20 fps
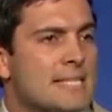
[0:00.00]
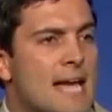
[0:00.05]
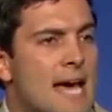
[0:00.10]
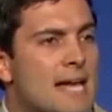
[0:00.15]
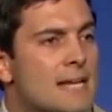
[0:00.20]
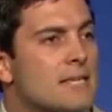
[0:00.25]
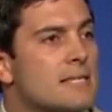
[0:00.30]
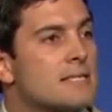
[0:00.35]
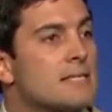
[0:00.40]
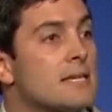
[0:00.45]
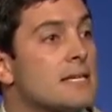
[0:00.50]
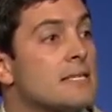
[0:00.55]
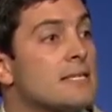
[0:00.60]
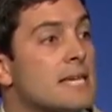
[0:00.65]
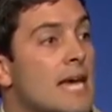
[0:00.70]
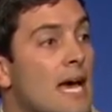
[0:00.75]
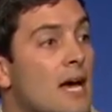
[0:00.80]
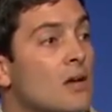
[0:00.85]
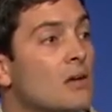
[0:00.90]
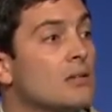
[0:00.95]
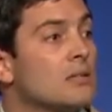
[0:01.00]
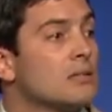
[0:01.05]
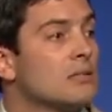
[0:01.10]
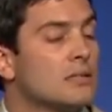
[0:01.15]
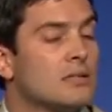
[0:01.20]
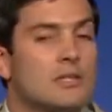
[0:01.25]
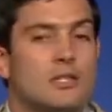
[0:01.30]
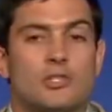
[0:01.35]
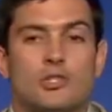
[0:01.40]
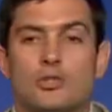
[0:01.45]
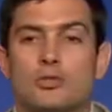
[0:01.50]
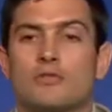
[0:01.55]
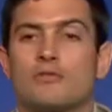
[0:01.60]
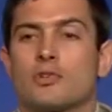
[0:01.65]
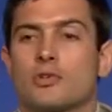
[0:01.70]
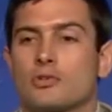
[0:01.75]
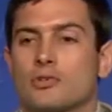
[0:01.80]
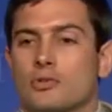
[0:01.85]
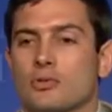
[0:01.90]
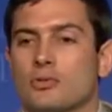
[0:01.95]
And that is that talent is
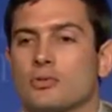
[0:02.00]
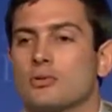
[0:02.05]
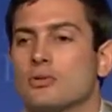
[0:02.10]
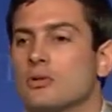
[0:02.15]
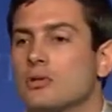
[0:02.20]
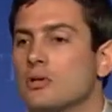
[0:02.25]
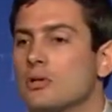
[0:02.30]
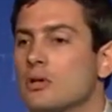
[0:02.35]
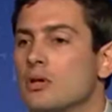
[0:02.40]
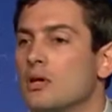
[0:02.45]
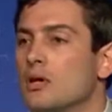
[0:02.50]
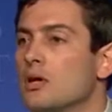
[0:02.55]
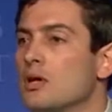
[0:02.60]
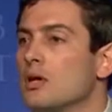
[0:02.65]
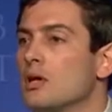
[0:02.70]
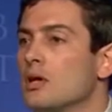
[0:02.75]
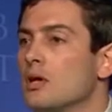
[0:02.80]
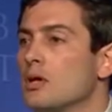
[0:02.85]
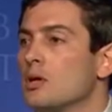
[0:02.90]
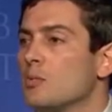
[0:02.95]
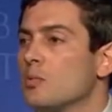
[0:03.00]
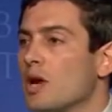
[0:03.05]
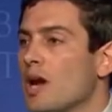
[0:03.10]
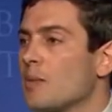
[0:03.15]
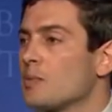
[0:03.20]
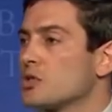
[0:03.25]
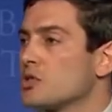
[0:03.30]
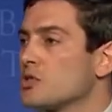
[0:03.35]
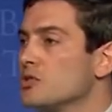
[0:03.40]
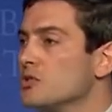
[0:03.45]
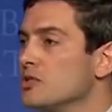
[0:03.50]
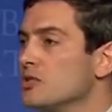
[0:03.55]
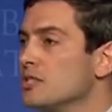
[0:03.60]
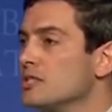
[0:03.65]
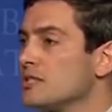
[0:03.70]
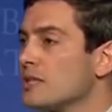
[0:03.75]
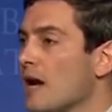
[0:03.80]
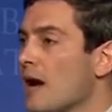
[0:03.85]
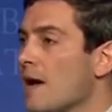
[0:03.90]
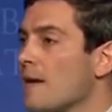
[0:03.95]
universal, but opportunity
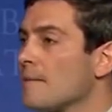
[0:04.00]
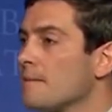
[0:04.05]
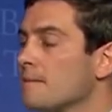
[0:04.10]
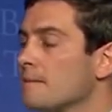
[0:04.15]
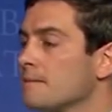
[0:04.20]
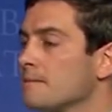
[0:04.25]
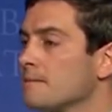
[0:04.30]
is not.